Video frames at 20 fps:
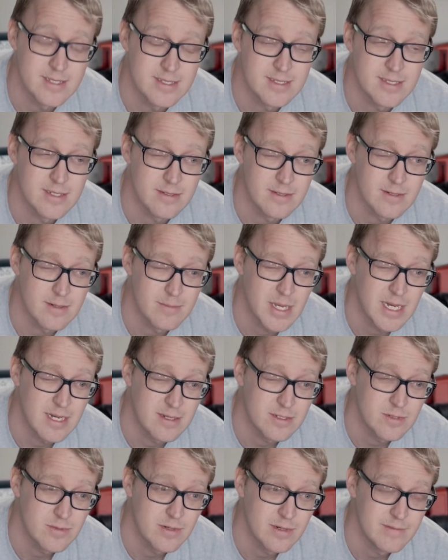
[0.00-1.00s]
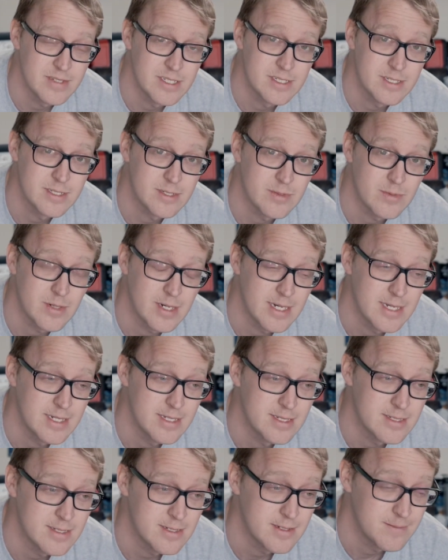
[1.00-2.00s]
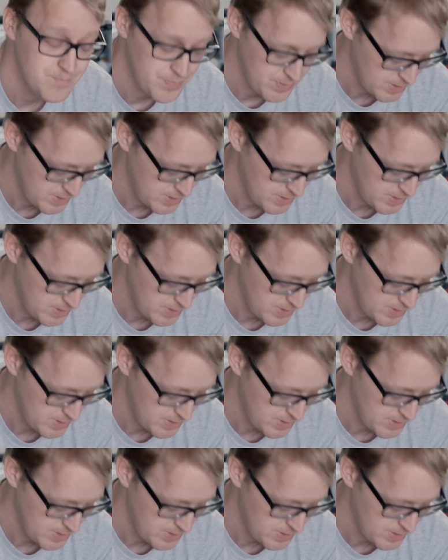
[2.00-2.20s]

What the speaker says: so they're about 12 inches wide. So